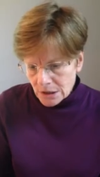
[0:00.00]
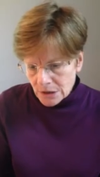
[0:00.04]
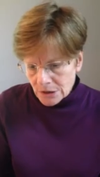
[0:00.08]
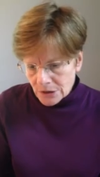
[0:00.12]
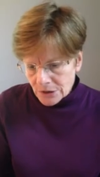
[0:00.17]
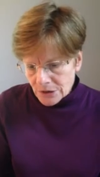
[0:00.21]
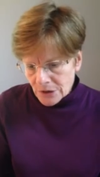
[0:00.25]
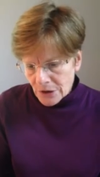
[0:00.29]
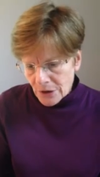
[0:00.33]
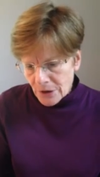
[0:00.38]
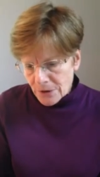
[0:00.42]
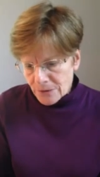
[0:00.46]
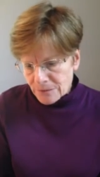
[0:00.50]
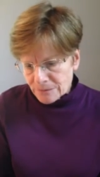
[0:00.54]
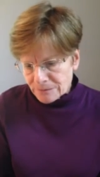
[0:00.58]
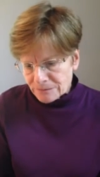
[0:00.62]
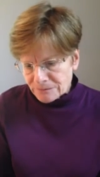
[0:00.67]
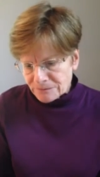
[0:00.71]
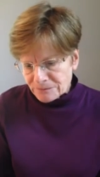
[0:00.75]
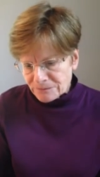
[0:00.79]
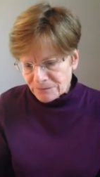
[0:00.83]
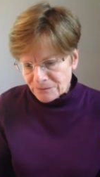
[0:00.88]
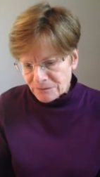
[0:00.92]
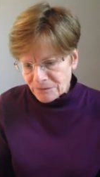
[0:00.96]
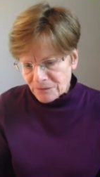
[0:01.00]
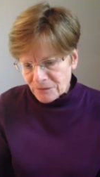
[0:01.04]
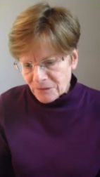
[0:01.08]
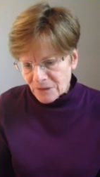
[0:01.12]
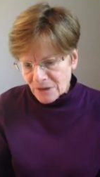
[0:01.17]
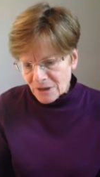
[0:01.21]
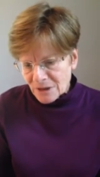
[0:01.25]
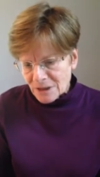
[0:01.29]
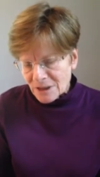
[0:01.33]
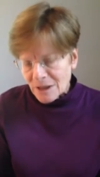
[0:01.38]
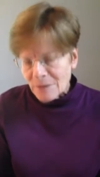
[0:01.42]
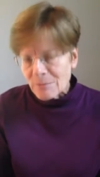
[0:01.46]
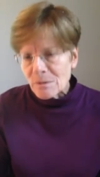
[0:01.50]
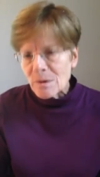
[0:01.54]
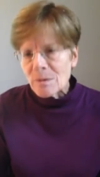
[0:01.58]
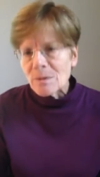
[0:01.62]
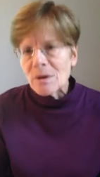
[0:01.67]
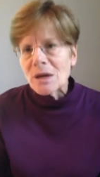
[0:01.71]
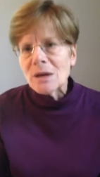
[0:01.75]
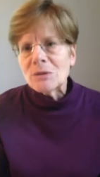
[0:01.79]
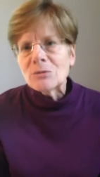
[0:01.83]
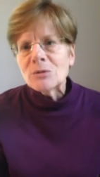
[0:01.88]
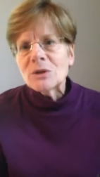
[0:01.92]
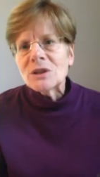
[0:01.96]
So let me
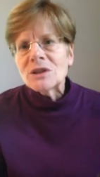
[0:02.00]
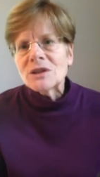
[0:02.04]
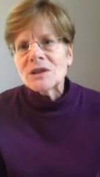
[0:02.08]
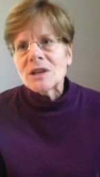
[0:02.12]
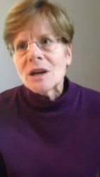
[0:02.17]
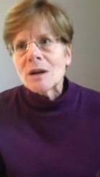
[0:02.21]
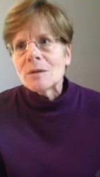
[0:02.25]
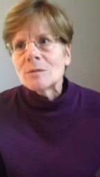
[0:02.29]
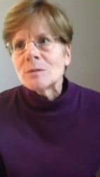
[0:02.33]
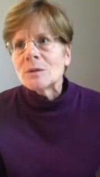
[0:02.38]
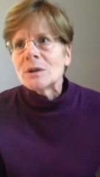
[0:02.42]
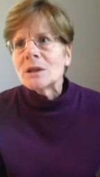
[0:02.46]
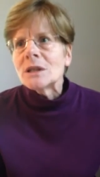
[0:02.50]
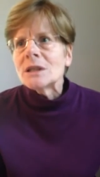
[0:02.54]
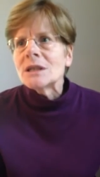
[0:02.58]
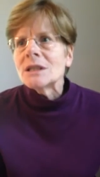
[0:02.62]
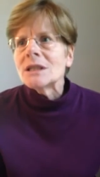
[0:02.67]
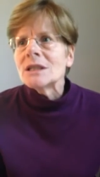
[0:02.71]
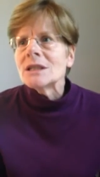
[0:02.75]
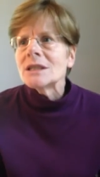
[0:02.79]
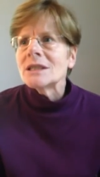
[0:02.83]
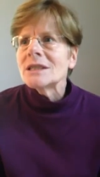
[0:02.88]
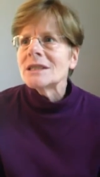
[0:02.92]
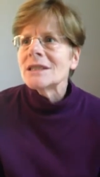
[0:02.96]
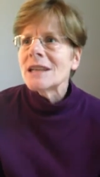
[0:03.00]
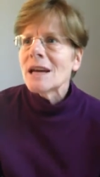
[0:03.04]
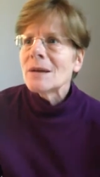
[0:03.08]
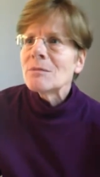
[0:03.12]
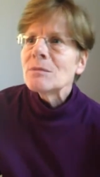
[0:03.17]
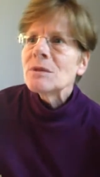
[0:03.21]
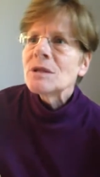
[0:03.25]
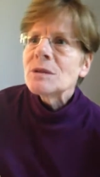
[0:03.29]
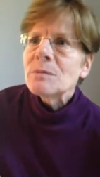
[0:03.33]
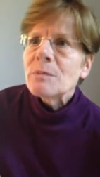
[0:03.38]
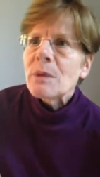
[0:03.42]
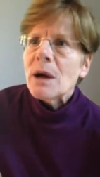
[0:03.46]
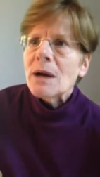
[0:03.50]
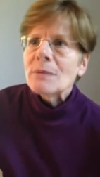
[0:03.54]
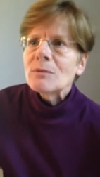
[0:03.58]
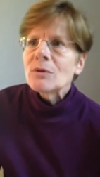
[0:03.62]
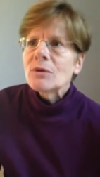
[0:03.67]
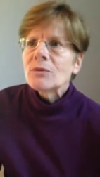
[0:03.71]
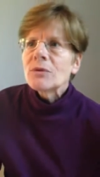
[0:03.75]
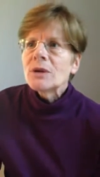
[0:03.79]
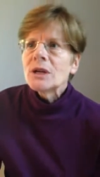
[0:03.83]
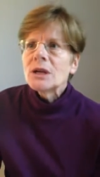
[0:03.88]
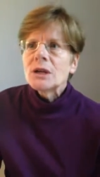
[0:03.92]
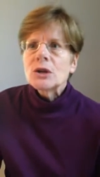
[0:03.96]
begin with some statements by
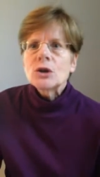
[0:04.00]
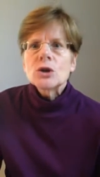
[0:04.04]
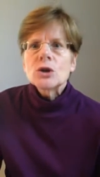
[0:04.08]
Marie